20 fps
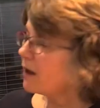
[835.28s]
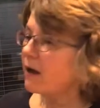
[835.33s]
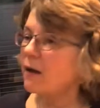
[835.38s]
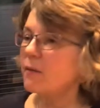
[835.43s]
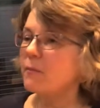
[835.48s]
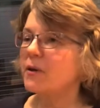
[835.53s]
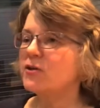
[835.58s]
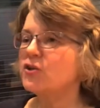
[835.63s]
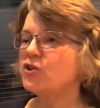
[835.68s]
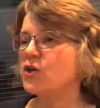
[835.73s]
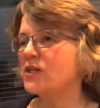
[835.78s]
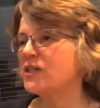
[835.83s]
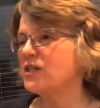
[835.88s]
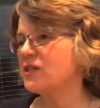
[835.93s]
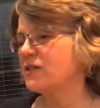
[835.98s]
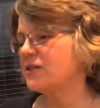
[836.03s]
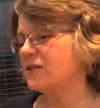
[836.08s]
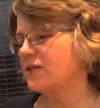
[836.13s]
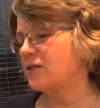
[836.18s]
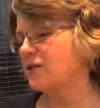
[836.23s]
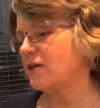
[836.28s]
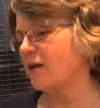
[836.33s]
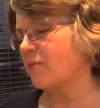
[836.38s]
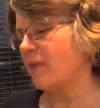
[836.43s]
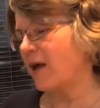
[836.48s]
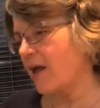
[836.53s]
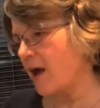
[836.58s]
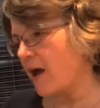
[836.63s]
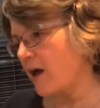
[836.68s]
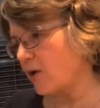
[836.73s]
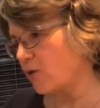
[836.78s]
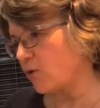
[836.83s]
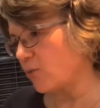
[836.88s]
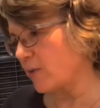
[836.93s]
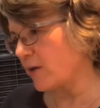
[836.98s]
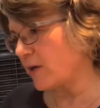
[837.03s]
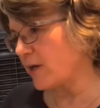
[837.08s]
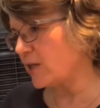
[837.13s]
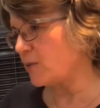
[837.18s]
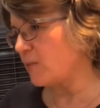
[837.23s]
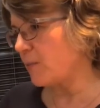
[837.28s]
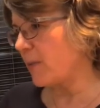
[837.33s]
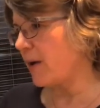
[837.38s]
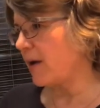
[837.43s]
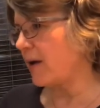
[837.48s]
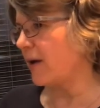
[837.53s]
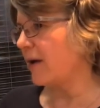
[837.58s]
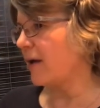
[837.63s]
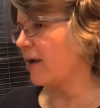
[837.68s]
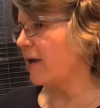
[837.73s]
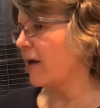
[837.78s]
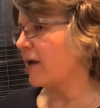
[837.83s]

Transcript: but just my argument is by